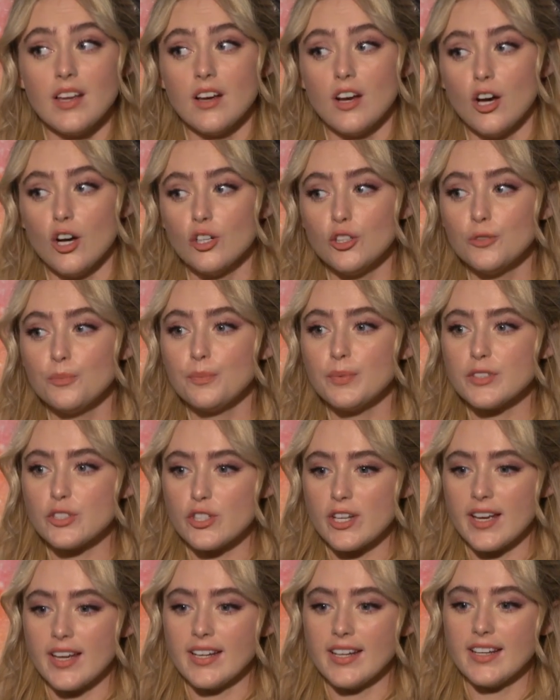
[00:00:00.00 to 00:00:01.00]
Hope,
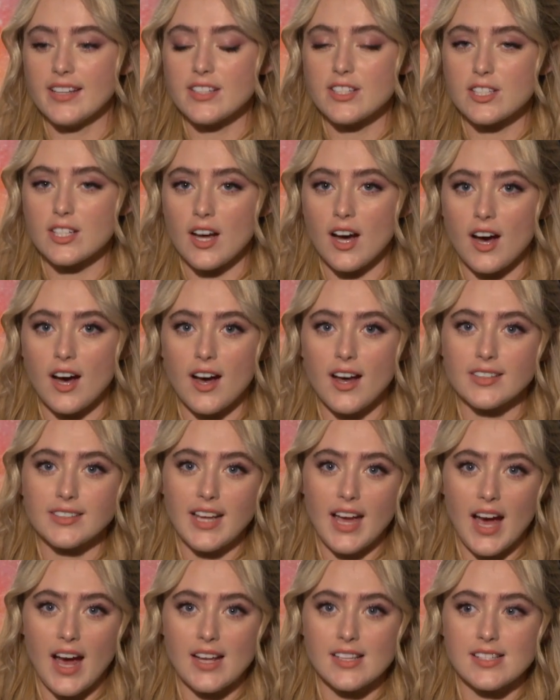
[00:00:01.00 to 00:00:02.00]
Janet, Scott,
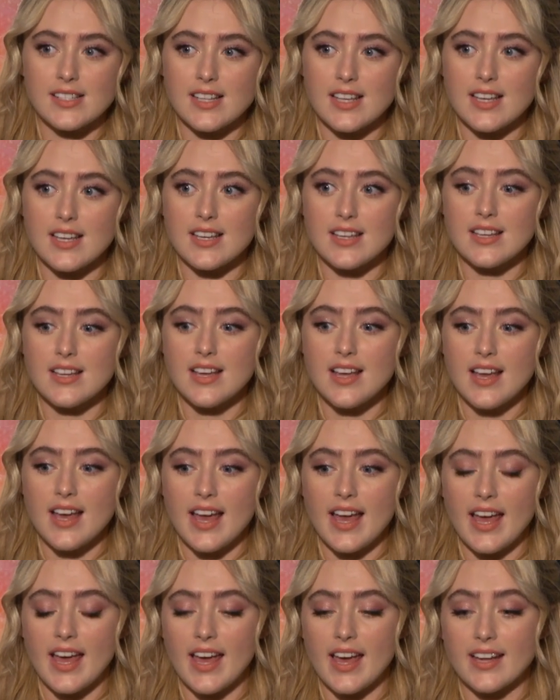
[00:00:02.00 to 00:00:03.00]
Cassie,
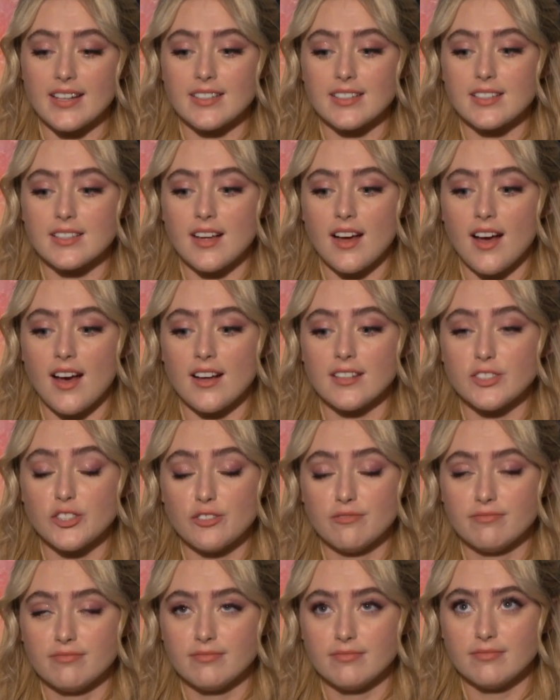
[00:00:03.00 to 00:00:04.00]
and
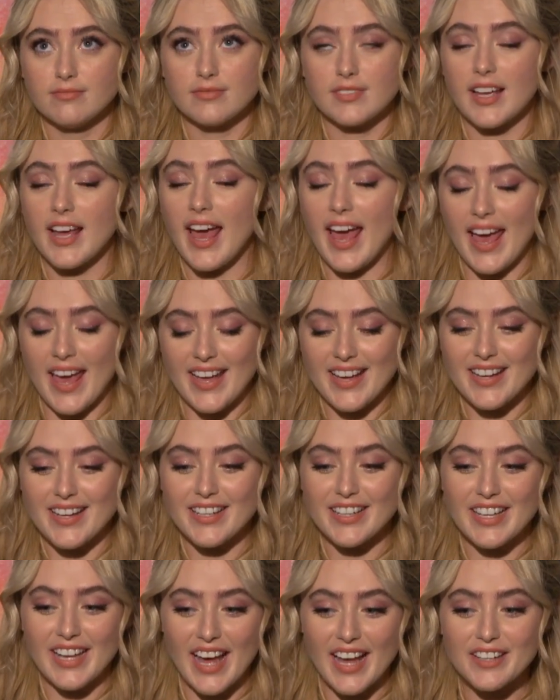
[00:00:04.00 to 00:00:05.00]
Hank
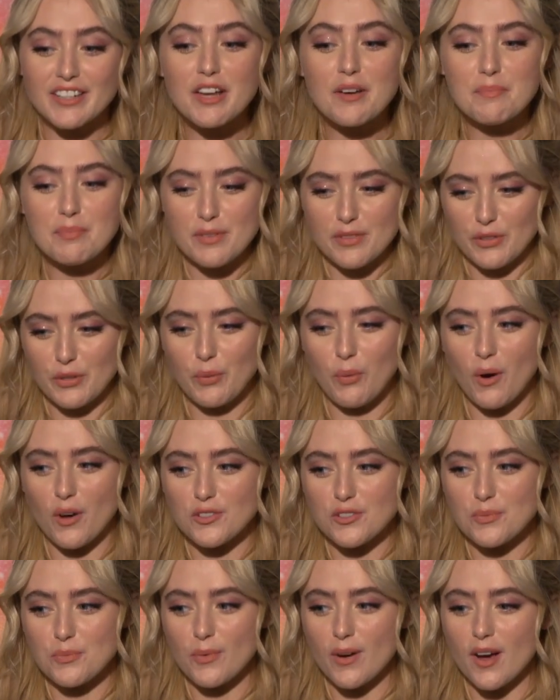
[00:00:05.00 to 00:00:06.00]
end up in the
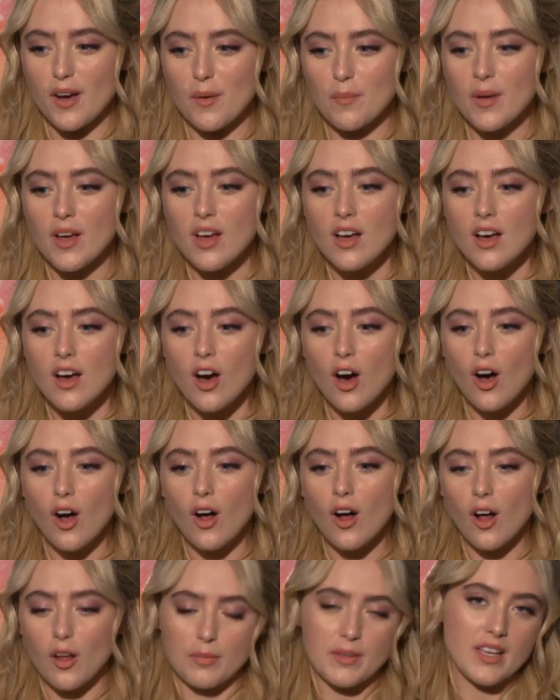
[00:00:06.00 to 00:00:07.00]
quantum realm
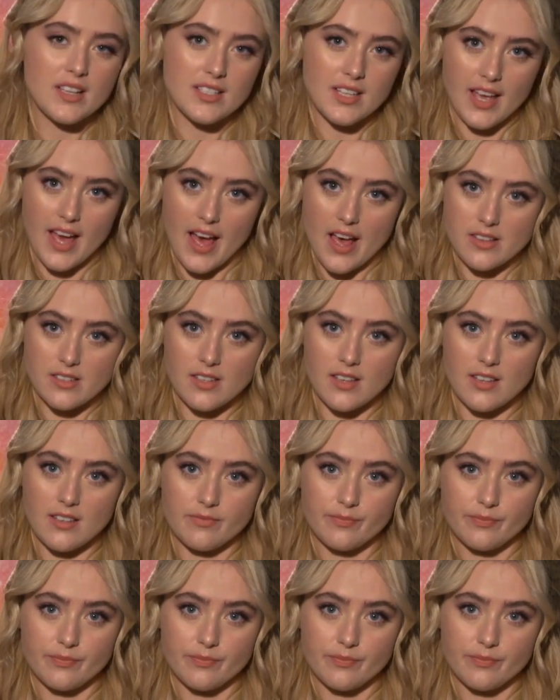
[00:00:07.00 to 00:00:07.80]
all because of Cassie.